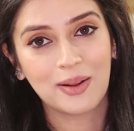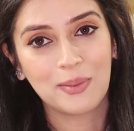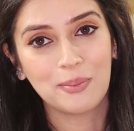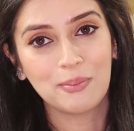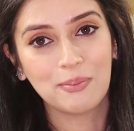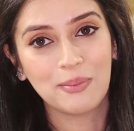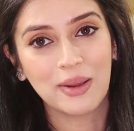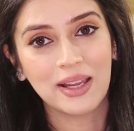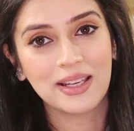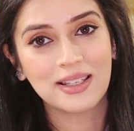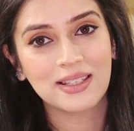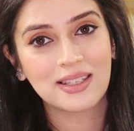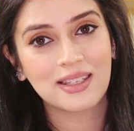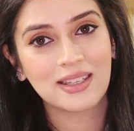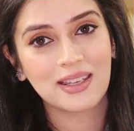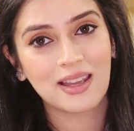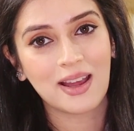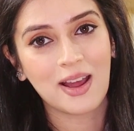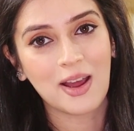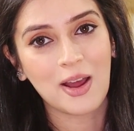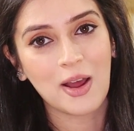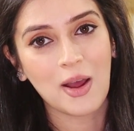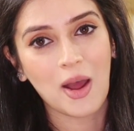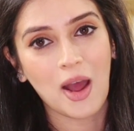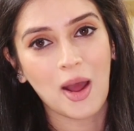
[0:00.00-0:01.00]
mint.
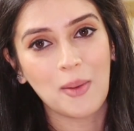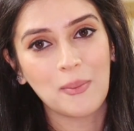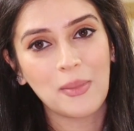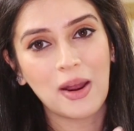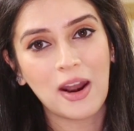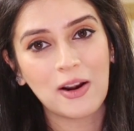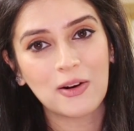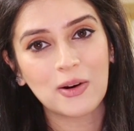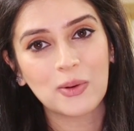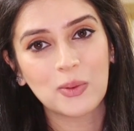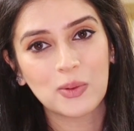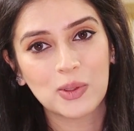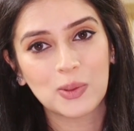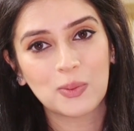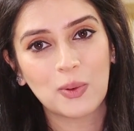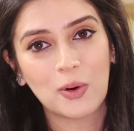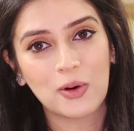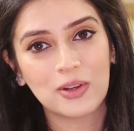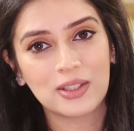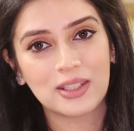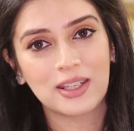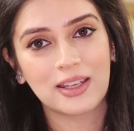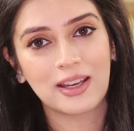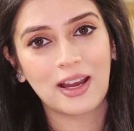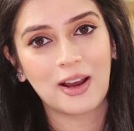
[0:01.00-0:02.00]
Uh, Hamera was
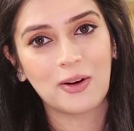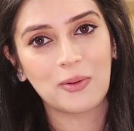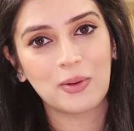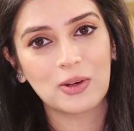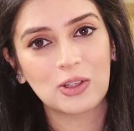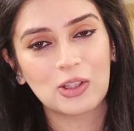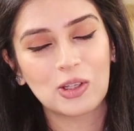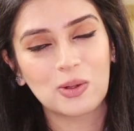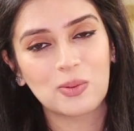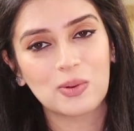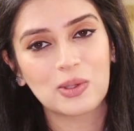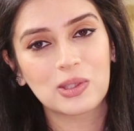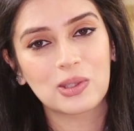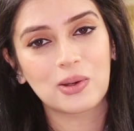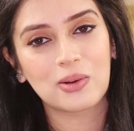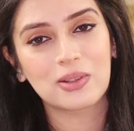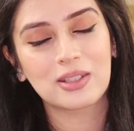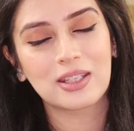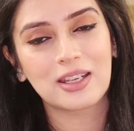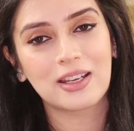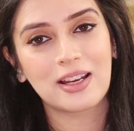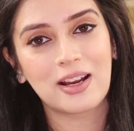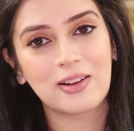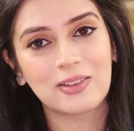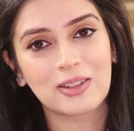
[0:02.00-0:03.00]
pointing out when she was
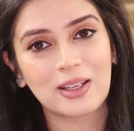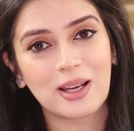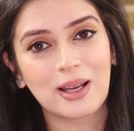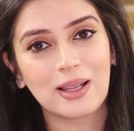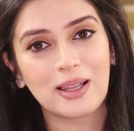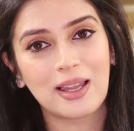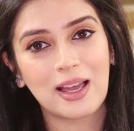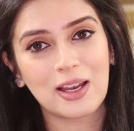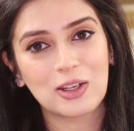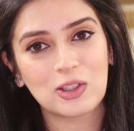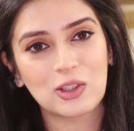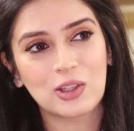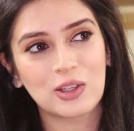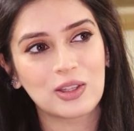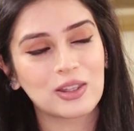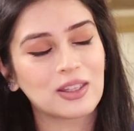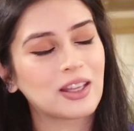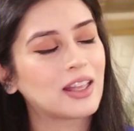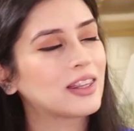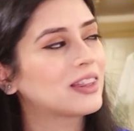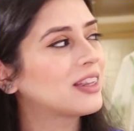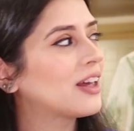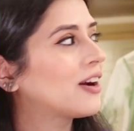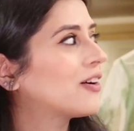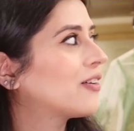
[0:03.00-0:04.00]
sorting out the collection
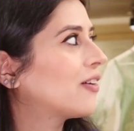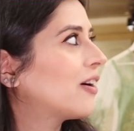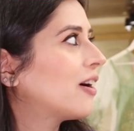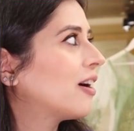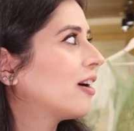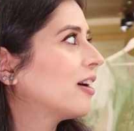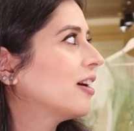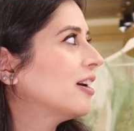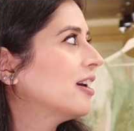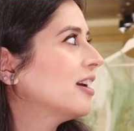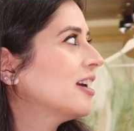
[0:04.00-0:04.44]
that there are